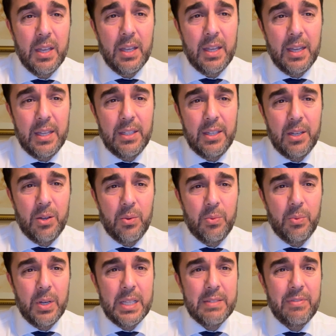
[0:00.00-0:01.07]
And you know,
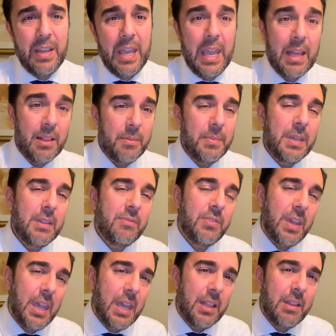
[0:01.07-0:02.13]
what does Ve'ele mean?
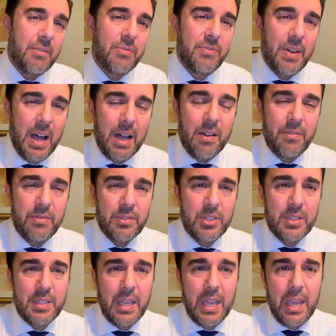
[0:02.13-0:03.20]
Ve'ele Vav,
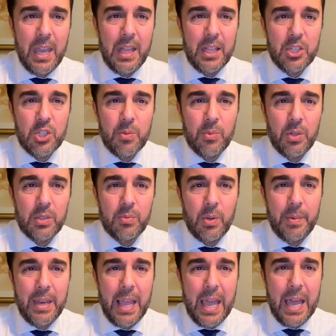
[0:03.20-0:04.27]
just say Ele Shemot. What
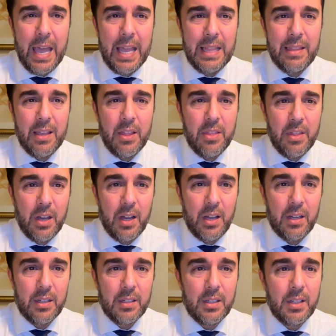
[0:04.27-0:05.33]
do we end the.
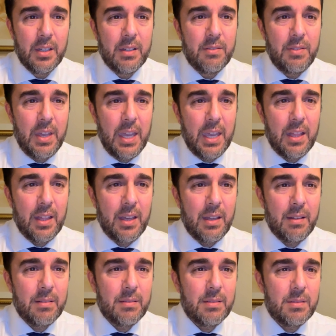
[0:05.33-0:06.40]
Ve'ele.
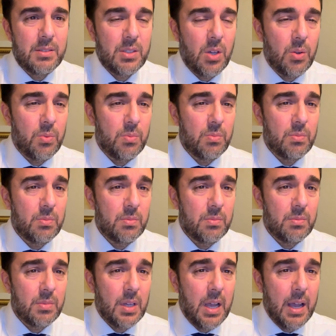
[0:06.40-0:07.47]
So
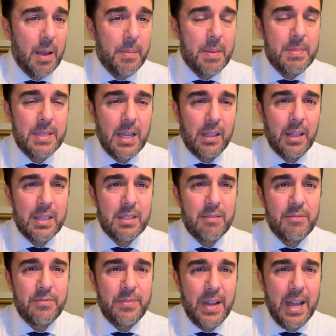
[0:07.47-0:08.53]
Chachamim tell us the
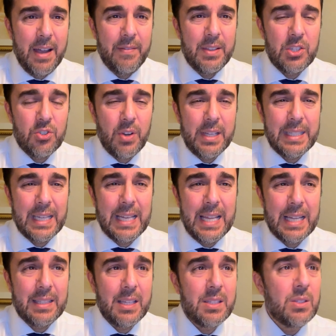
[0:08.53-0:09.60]
Vav is trying to
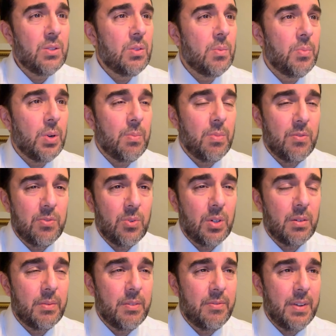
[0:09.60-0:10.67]
connect us to the book before.
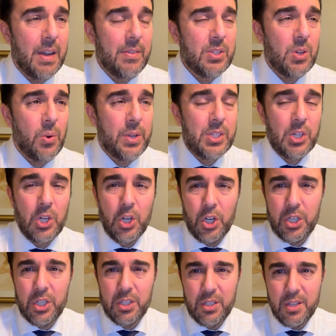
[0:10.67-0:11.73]
The Vav is always a
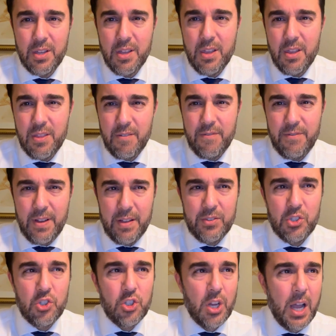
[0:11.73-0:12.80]
hook. The Vav's
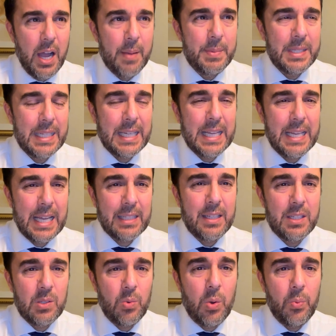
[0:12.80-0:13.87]
job is to connect
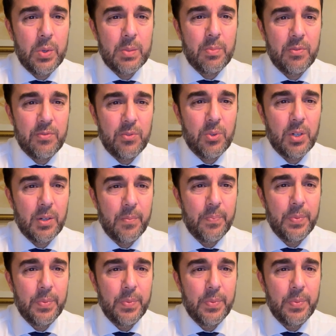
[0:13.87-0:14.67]
us to what was before.